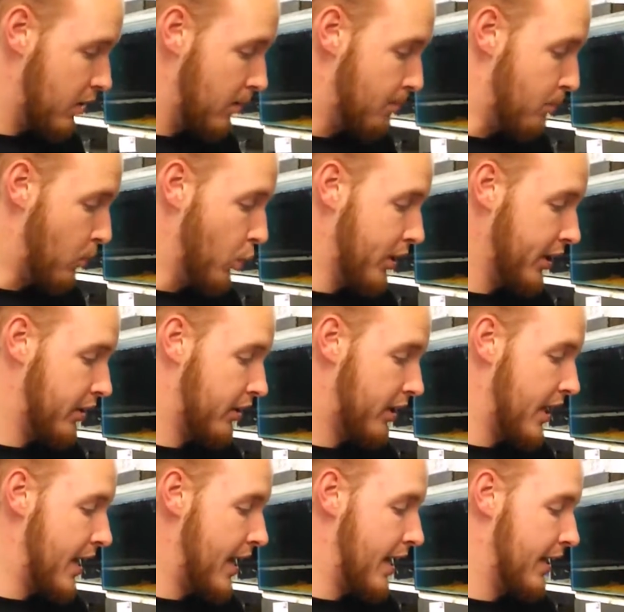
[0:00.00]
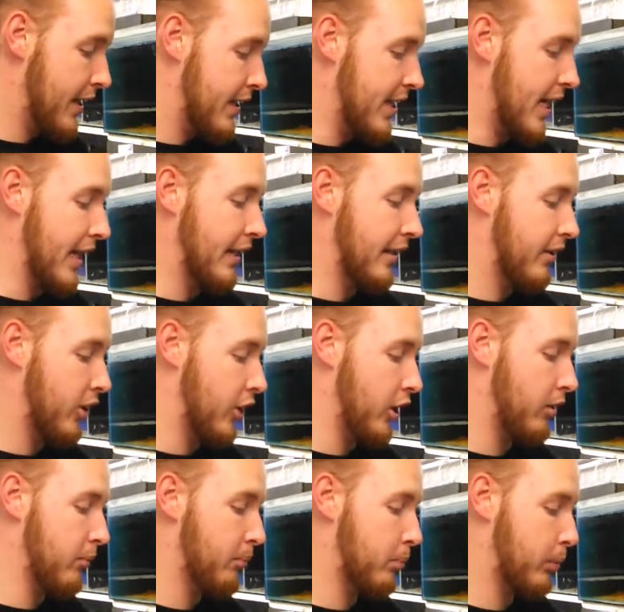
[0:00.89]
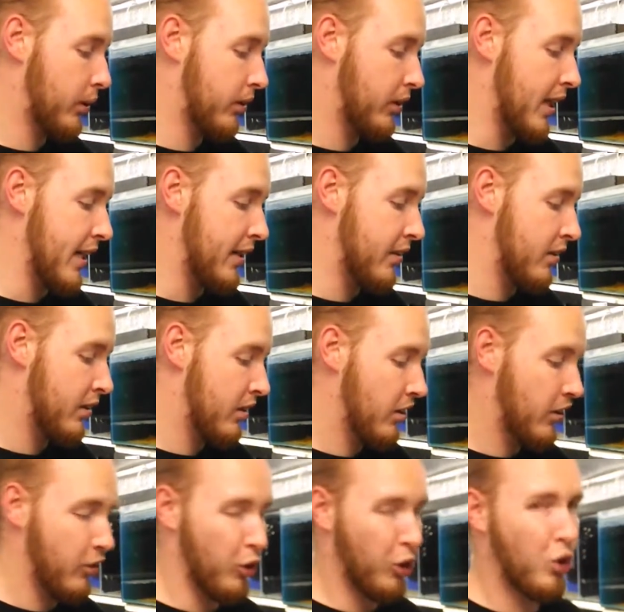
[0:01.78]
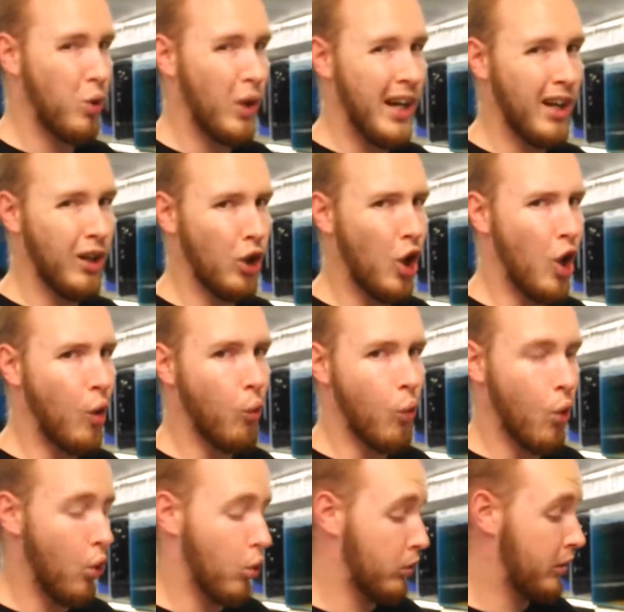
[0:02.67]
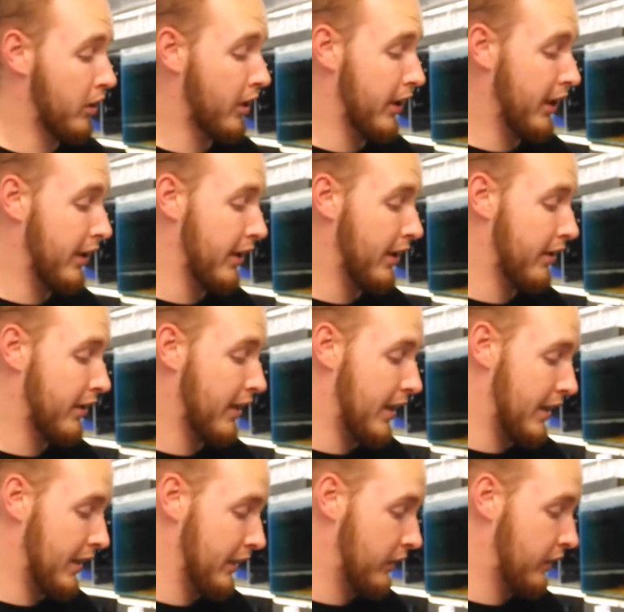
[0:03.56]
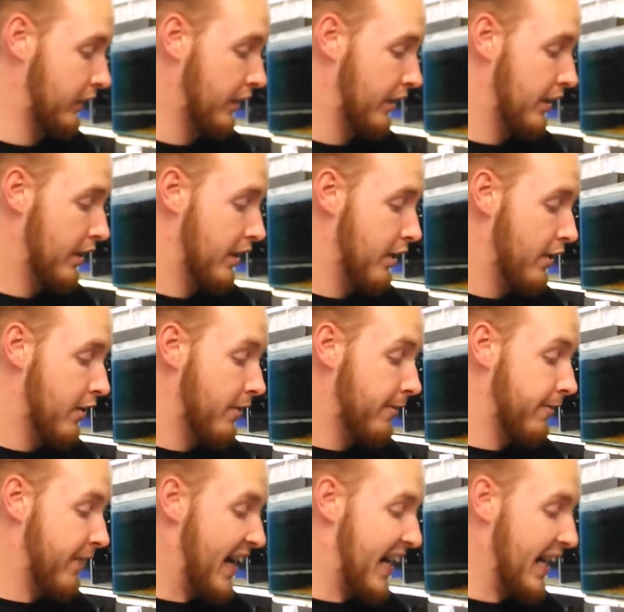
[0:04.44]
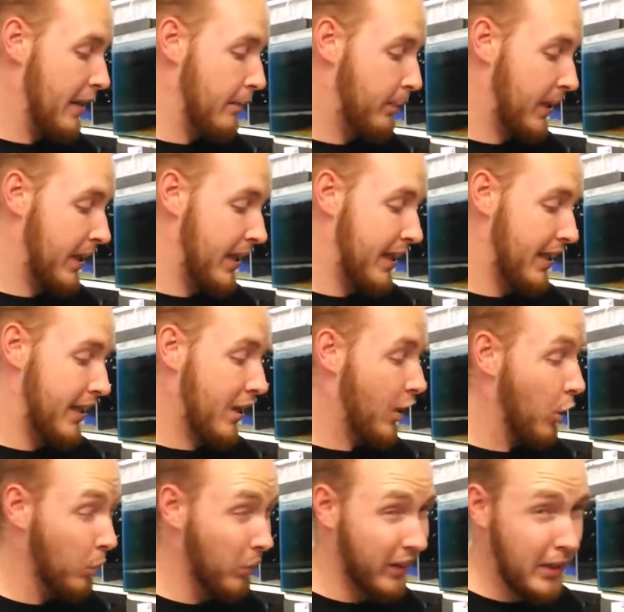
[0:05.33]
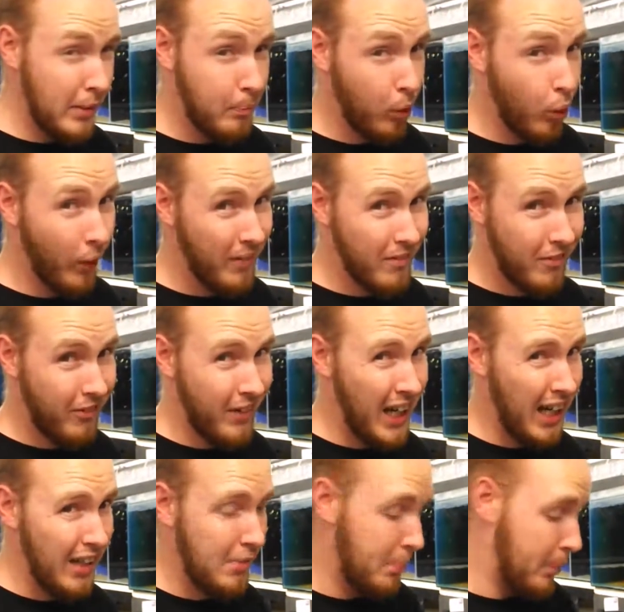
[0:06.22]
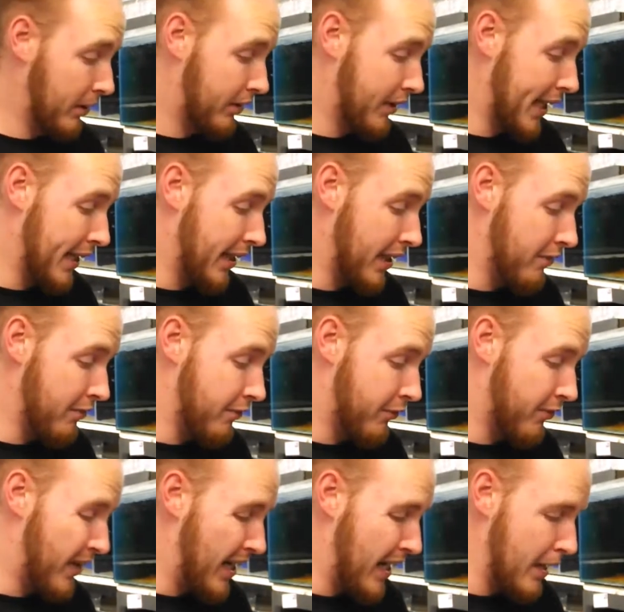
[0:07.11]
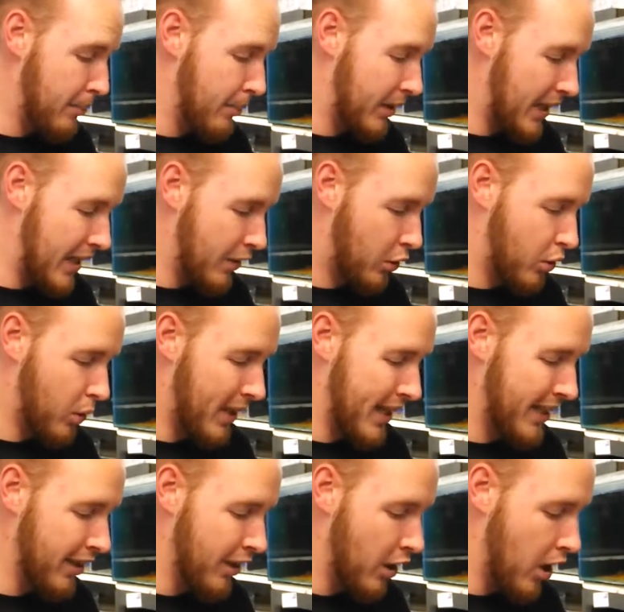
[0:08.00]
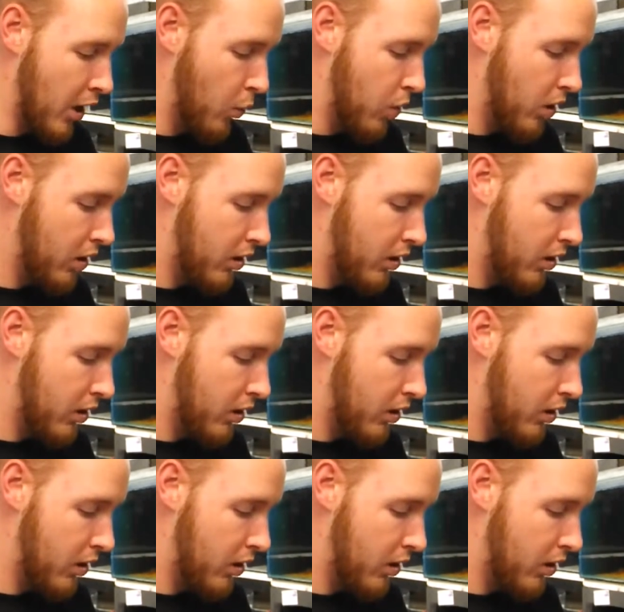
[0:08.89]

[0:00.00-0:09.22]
Moisture 19%, there's quite a lot of water in this, guys. Fibre only 0.5% in fibre, that's quite low.